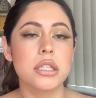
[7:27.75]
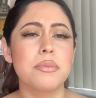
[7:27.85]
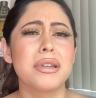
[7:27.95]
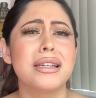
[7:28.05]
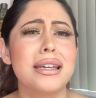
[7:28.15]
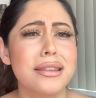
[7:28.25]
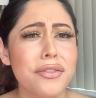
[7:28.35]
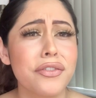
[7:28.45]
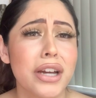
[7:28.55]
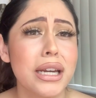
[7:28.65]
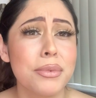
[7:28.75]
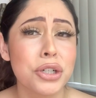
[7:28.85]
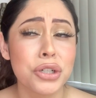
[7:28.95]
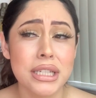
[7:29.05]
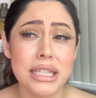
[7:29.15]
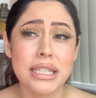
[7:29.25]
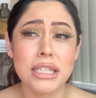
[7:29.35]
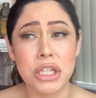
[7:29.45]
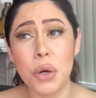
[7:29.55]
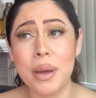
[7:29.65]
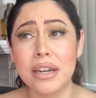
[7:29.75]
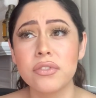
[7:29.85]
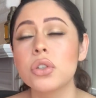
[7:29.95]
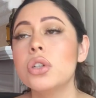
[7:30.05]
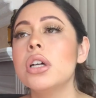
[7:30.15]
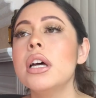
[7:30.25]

I'm gonna get the freaking epidural because it's so painful.